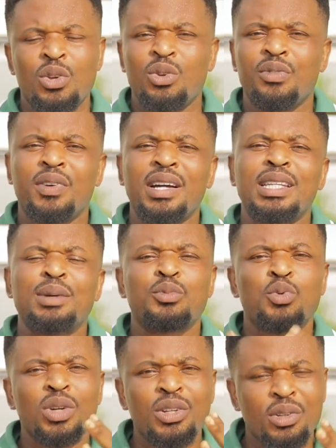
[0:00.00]
You find them
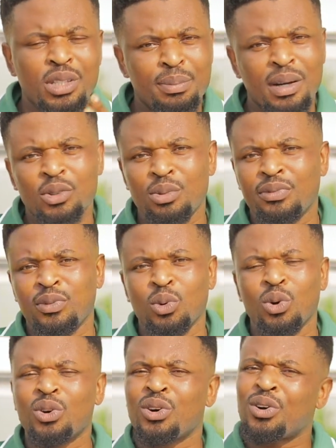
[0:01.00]
rolling on the bathroom
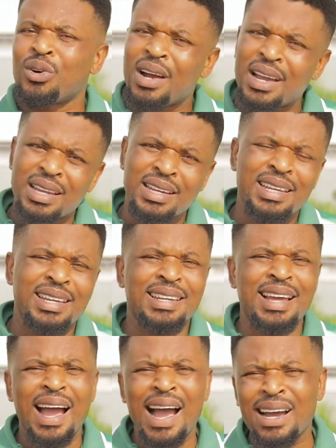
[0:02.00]
floor, crying
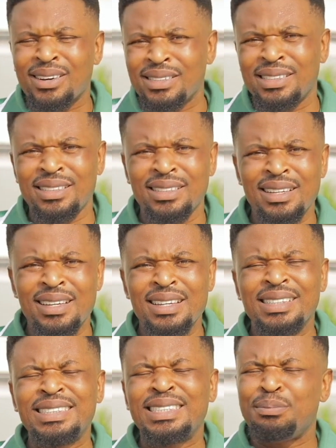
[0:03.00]
in agony,
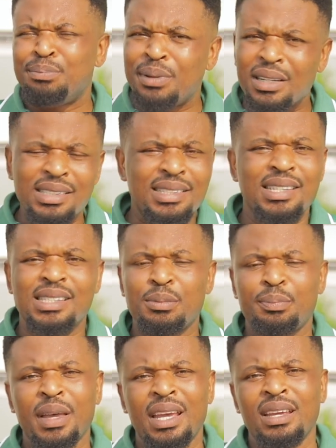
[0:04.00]

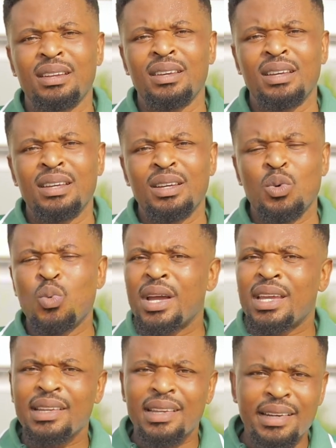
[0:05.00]
debilitating pain,
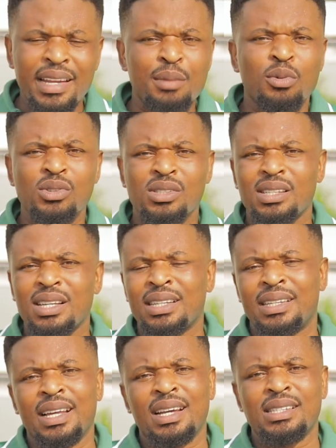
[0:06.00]
waking the neighbors
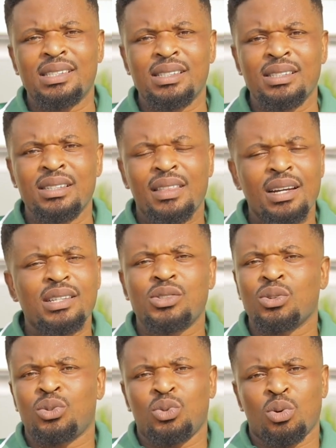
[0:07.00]
at night. That is
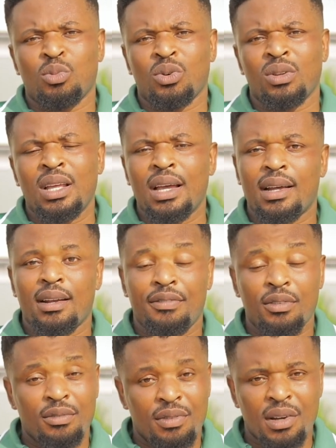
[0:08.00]
not normal, and I
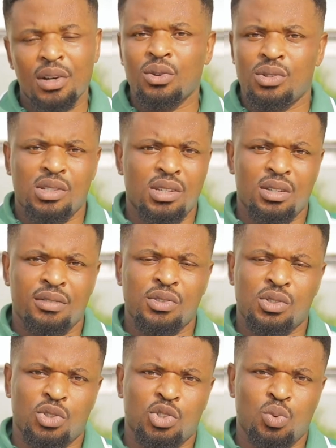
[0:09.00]
feel very concerned for
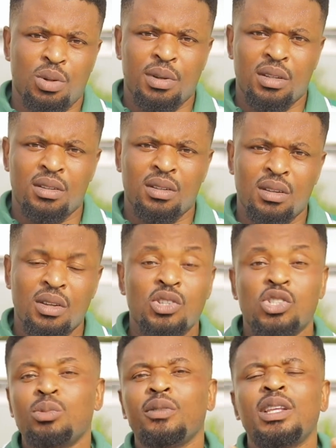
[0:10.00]
such women.
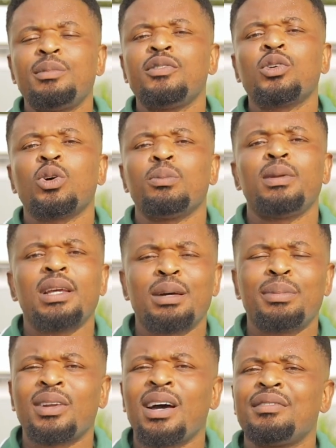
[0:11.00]
Some of them even complain
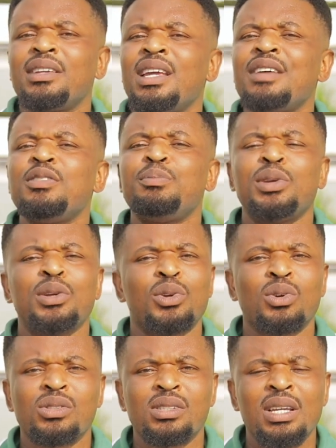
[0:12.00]
about having heavy
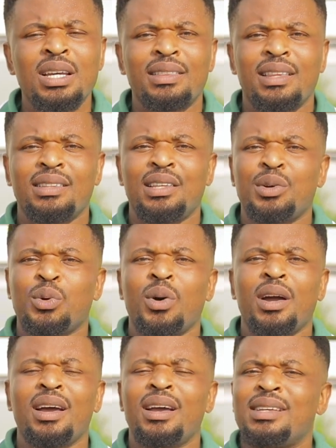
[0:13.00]
periods, that they
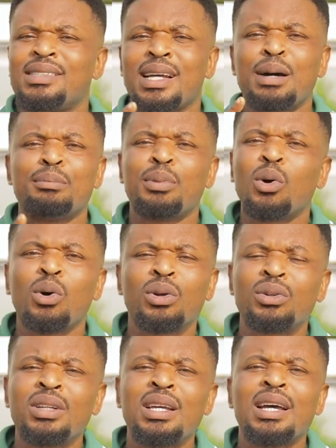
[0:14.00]
require a
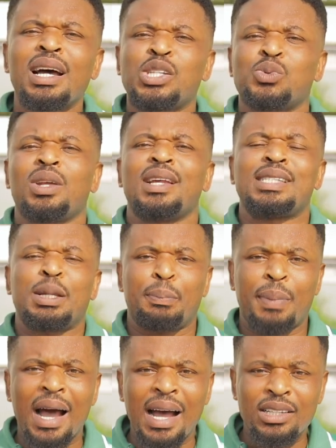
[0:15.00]
tampon as well as a
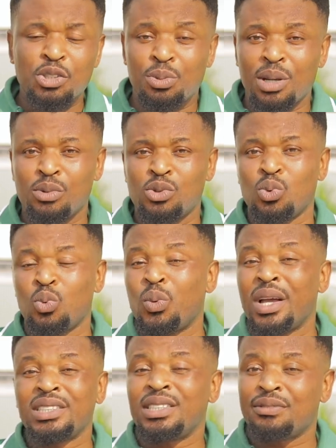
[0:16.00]
pad to be able to
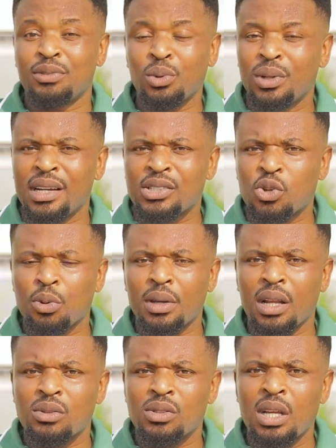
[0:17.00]
wedge the fluid that is coming
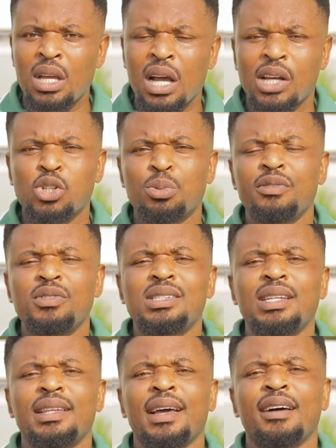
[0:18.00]
out. And some even
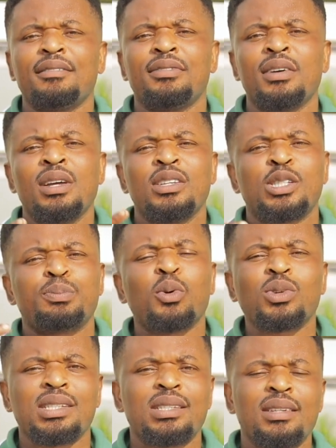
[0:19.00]
say they have
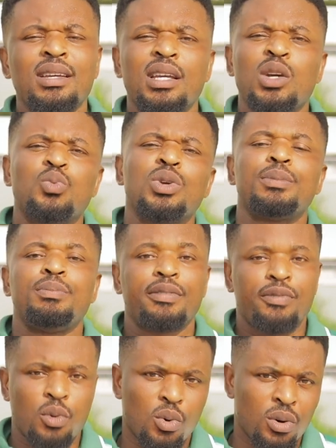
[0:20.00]
spotting a week
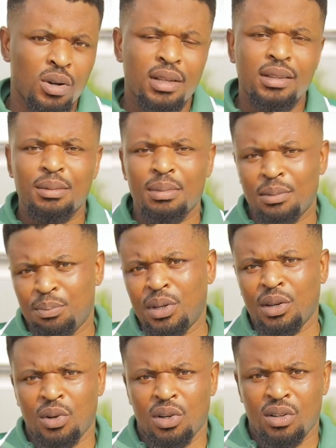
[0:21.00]
before the main
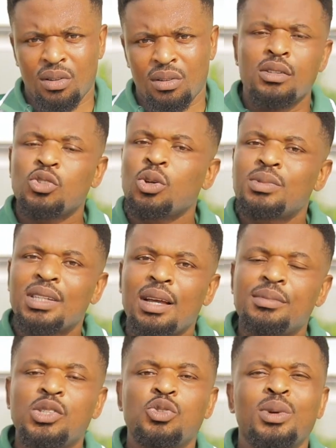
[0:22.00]
period.
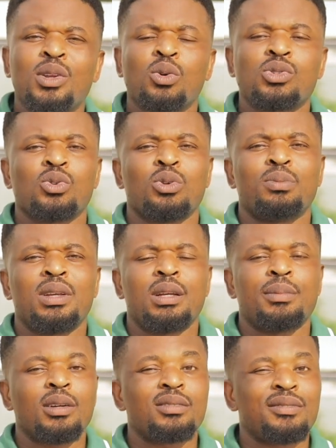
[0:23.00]
Sometimes these women also complain
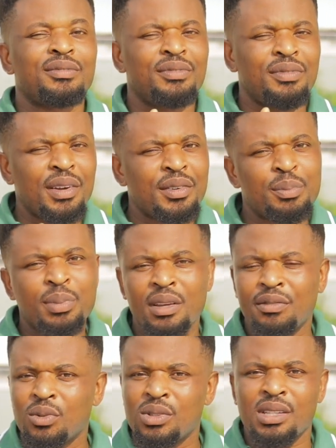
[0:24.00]
about very
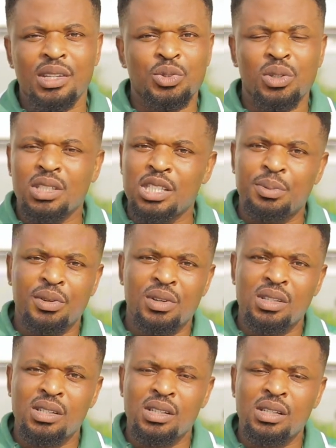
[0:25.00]
painful sexual
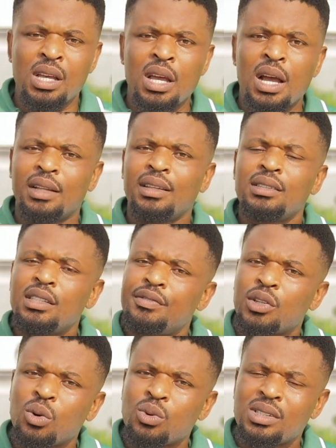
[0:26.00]
experiences and then
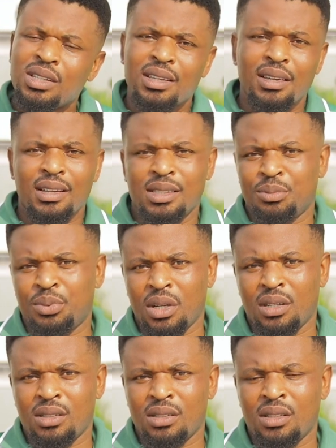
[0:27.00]
difficulty in getting
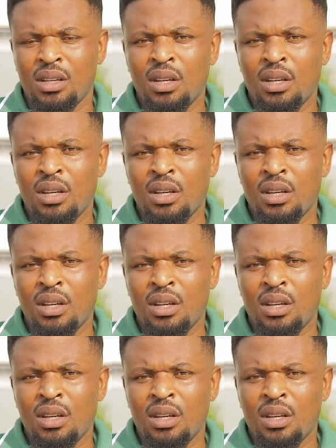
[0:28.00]
pregnant.